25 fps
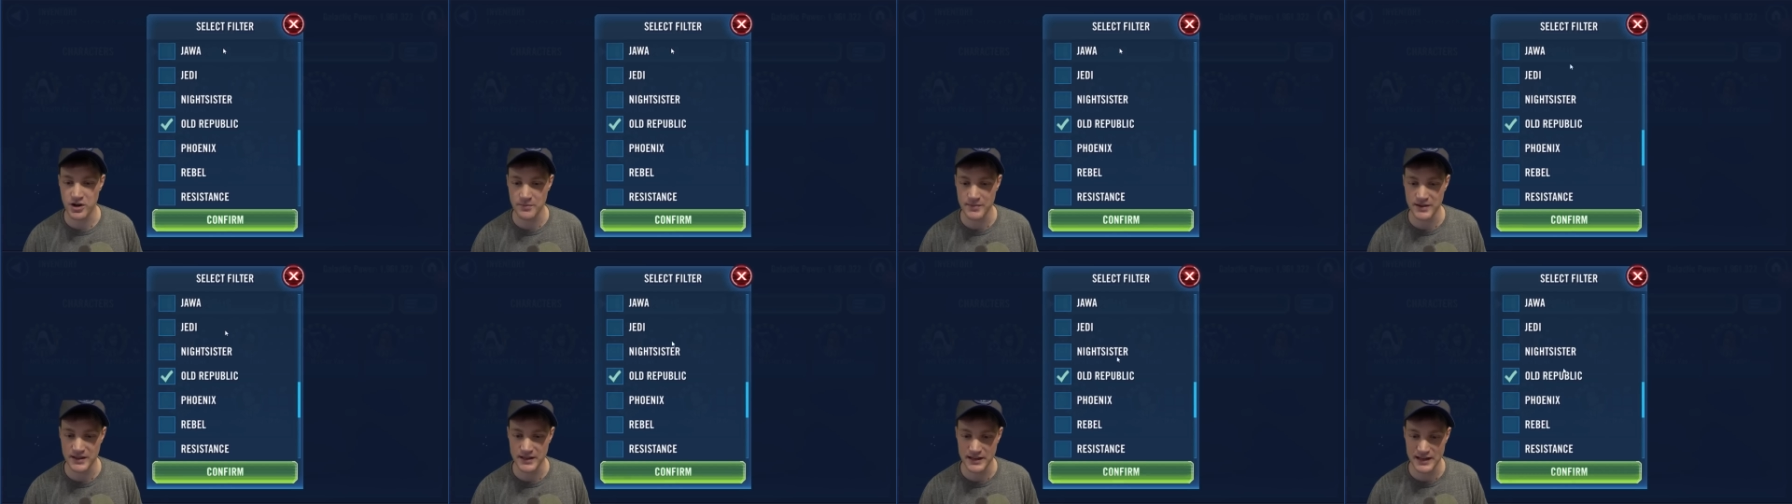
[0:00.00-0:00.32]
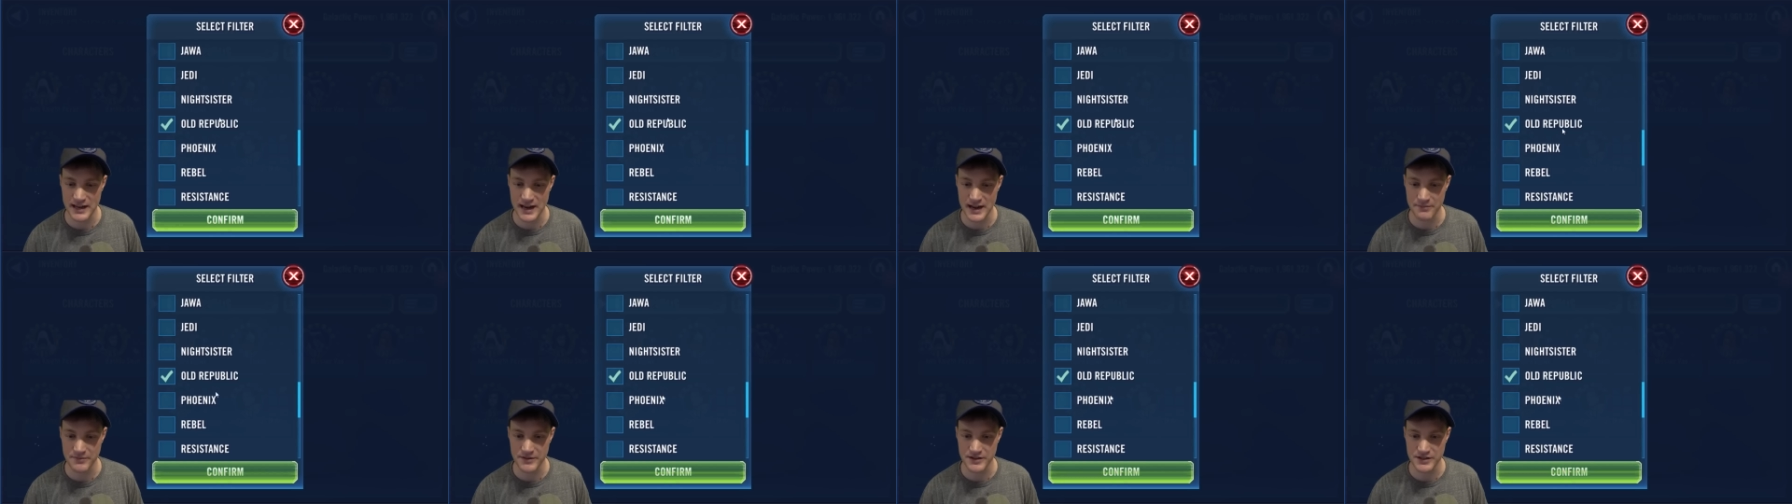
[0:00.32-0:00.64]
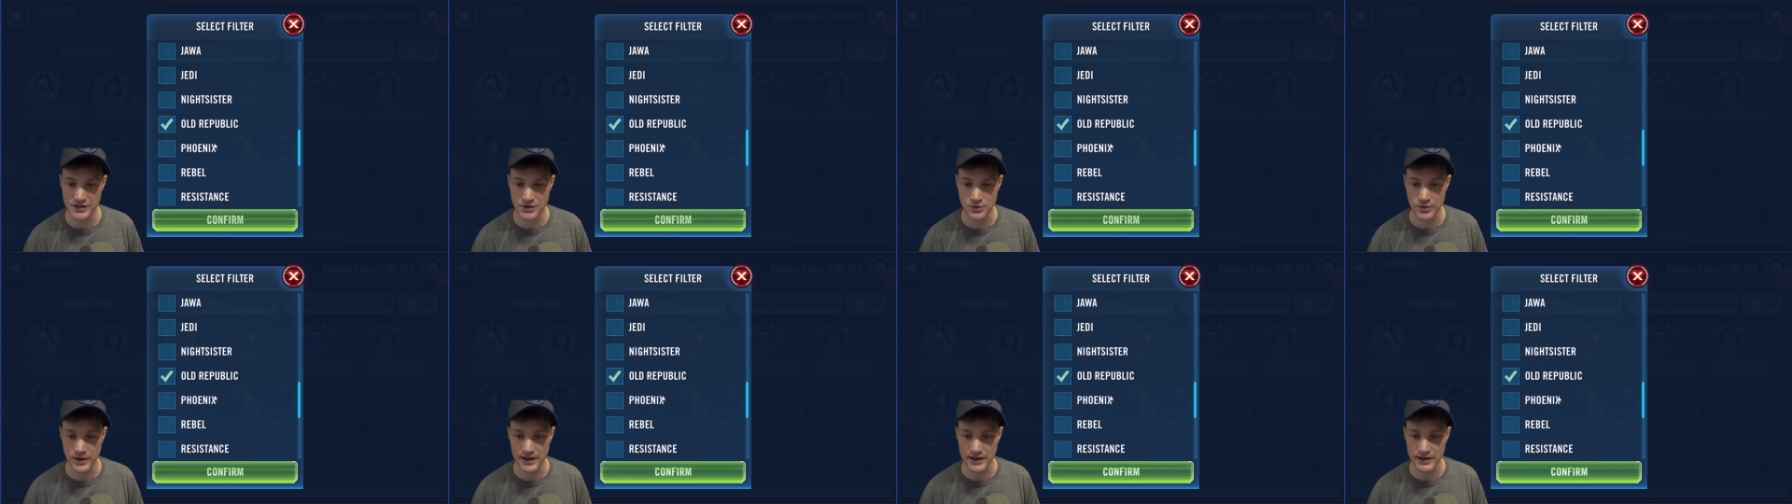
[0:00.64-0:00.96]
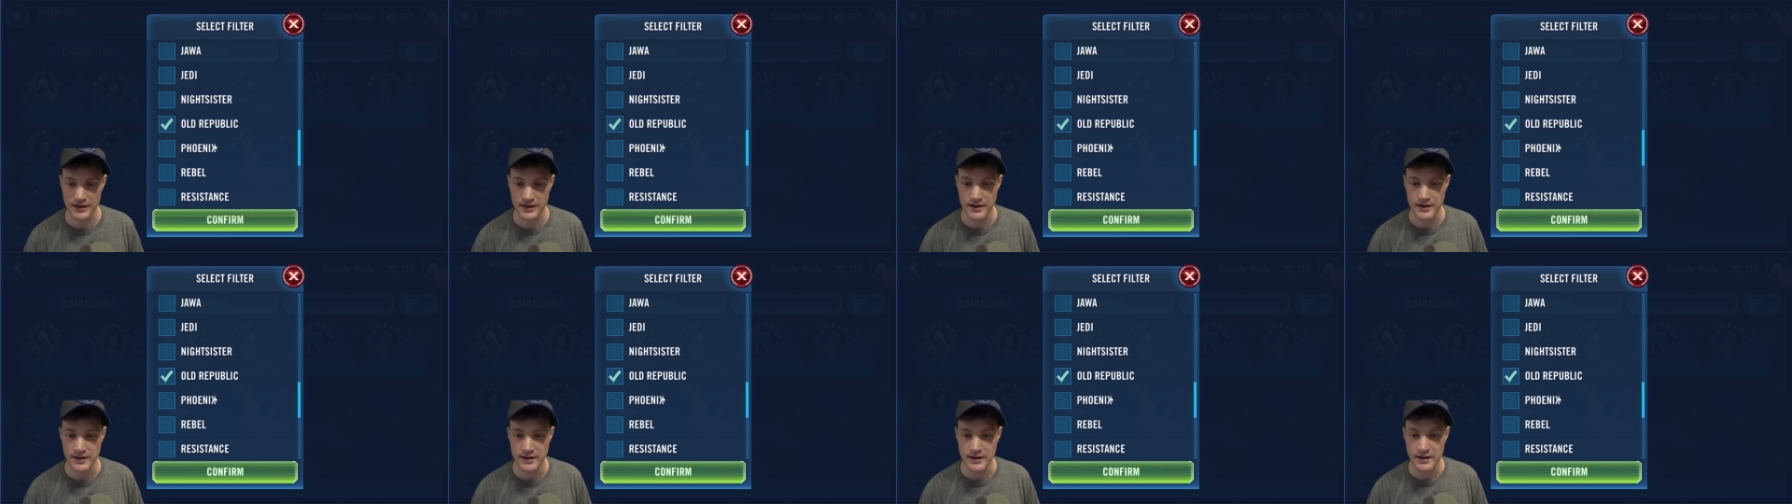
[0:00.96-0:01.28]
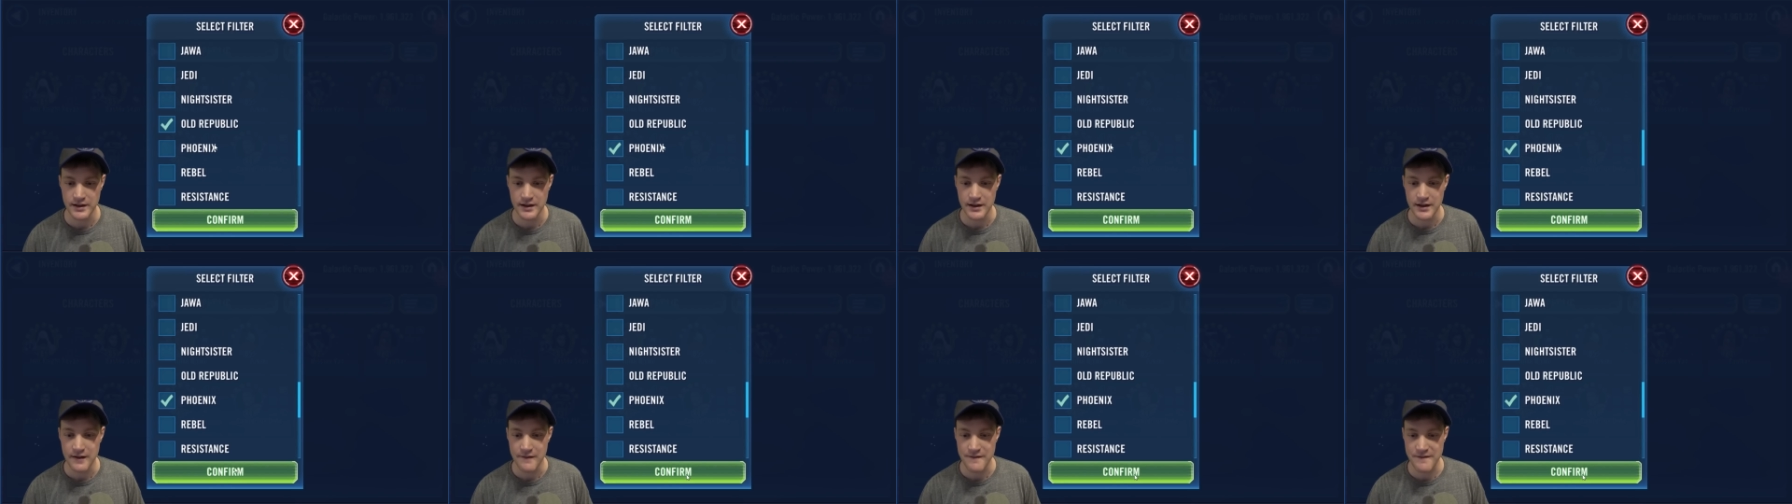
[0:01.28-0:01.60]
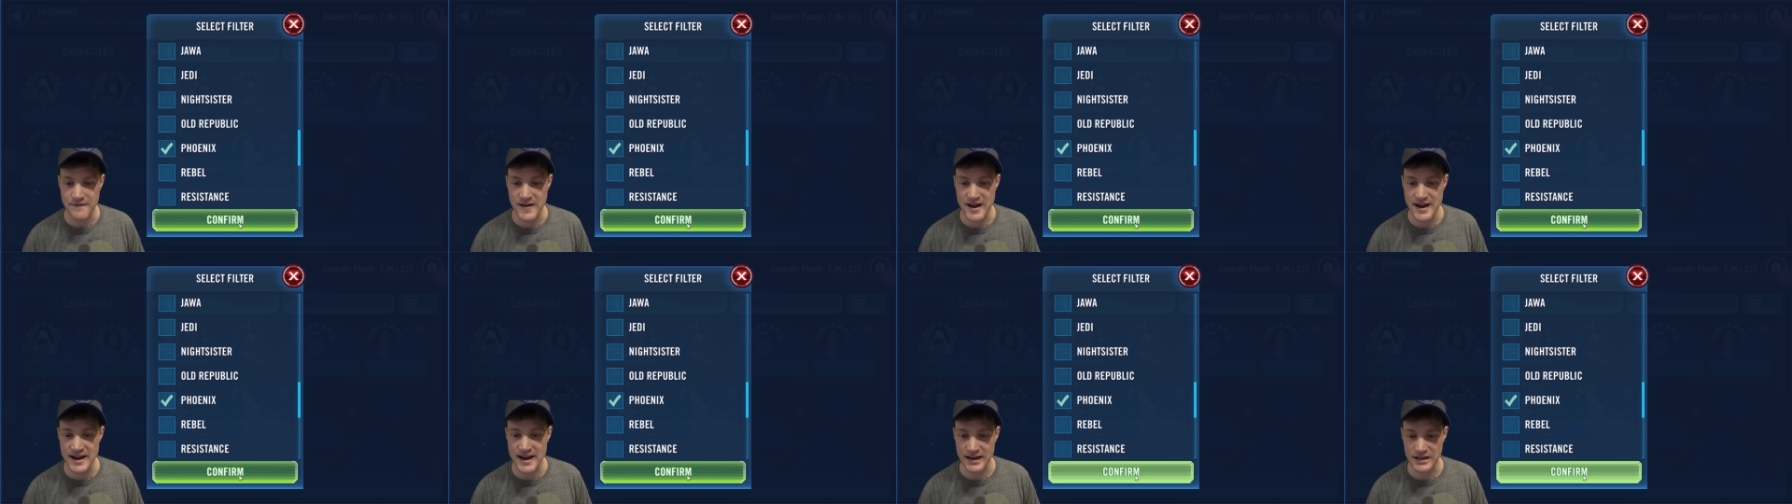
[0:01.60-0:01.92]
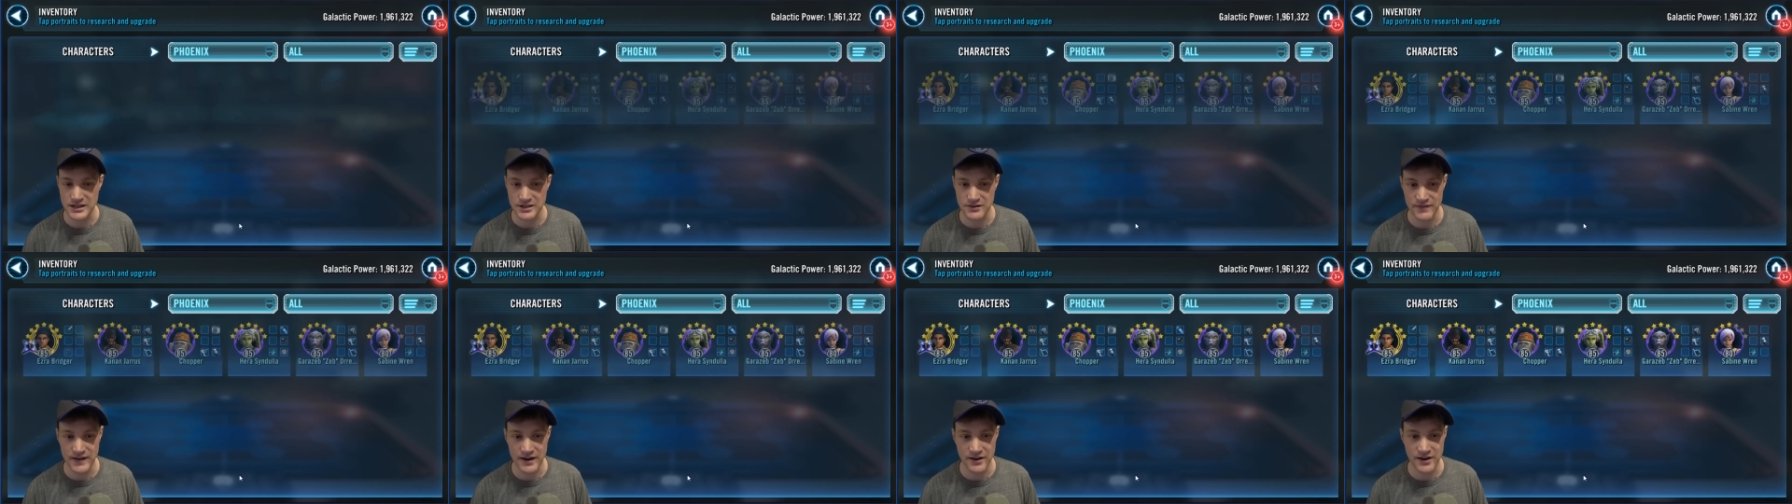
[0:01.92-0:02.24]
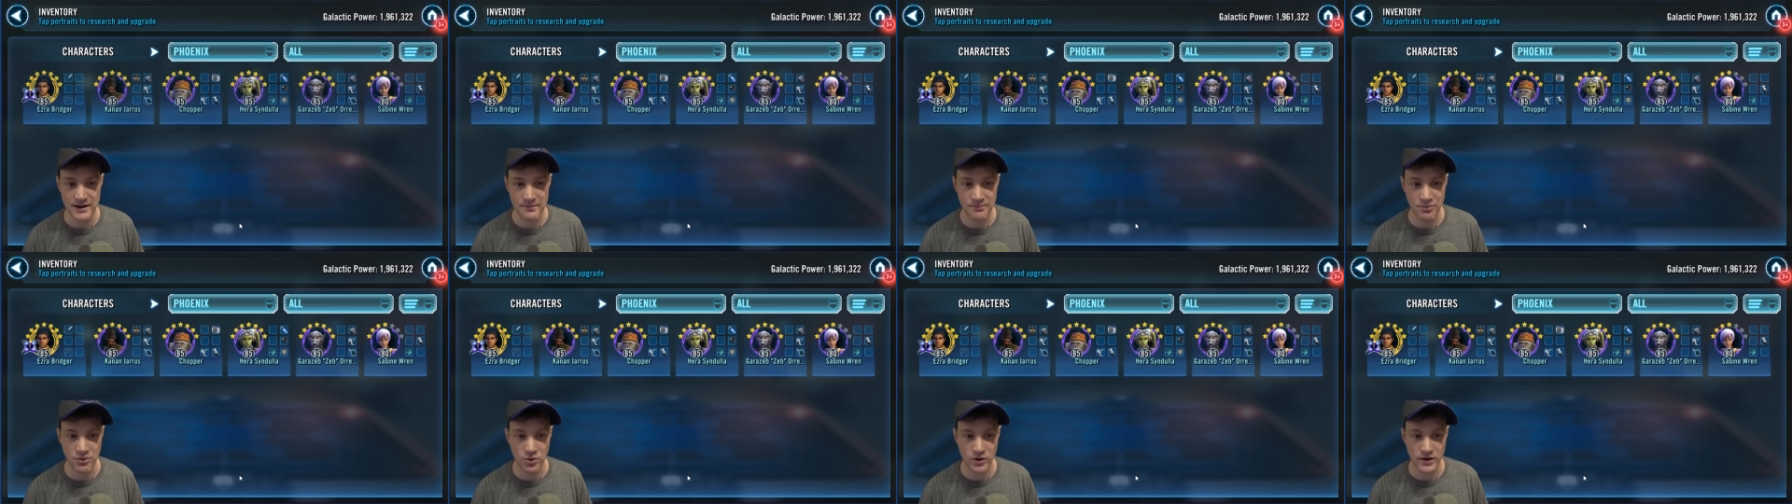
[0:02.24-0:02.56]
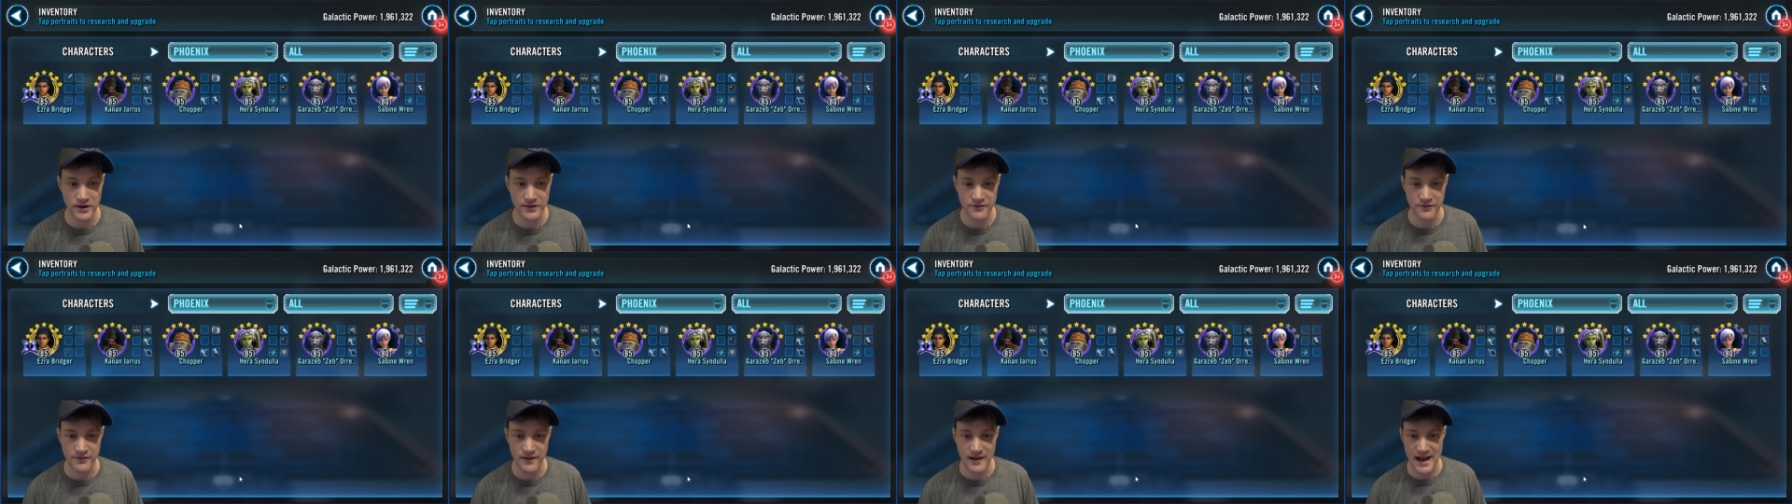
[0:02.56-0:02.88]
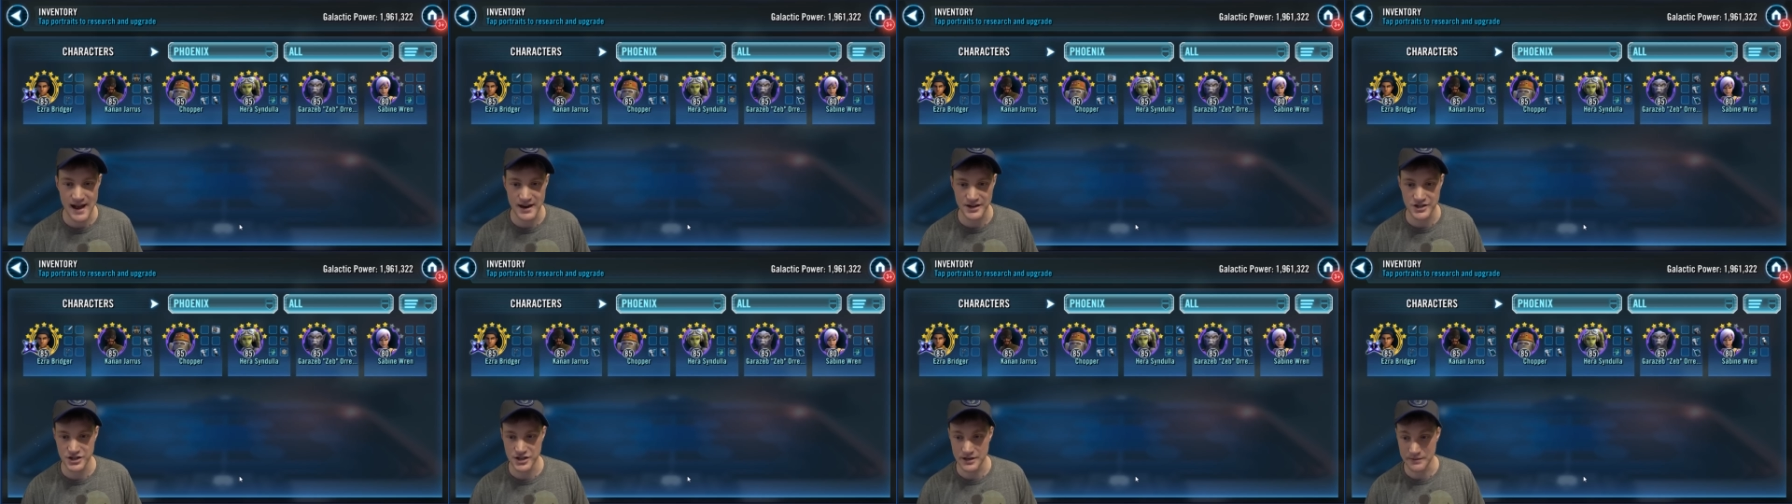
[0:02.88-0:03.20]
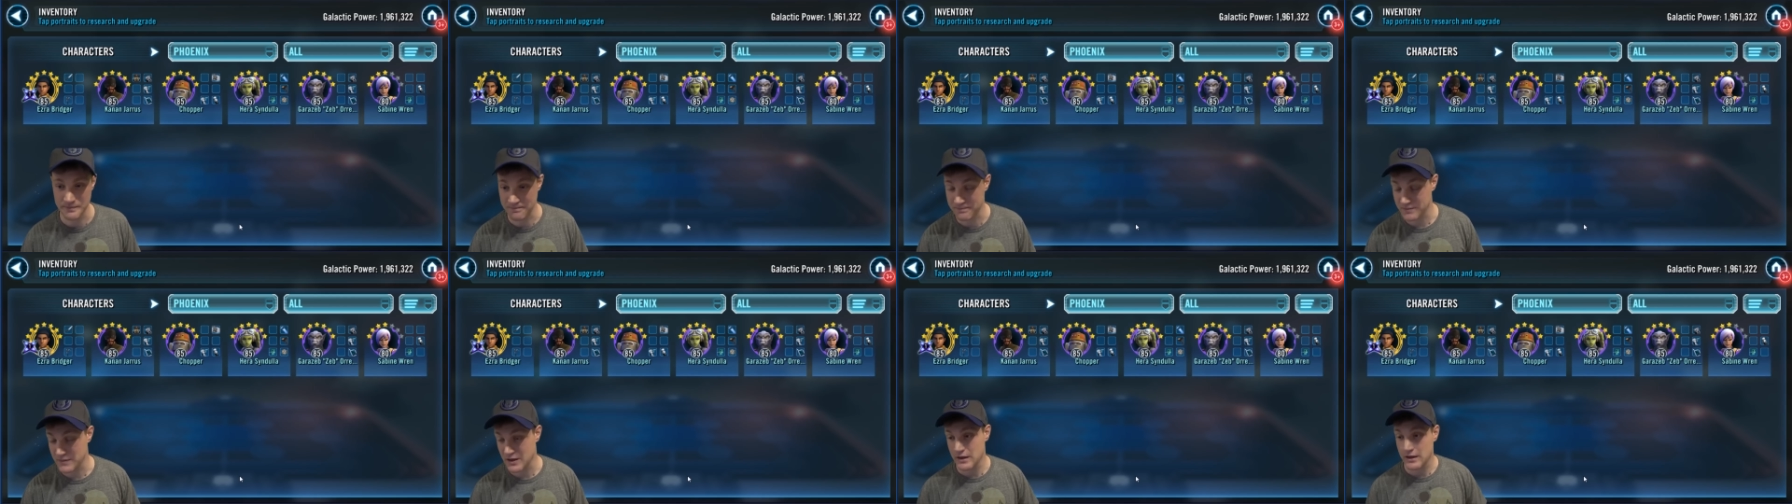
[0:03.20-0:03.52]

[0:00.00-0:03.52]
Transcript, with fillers: put them in the game this quick. Phoenix, very important faction.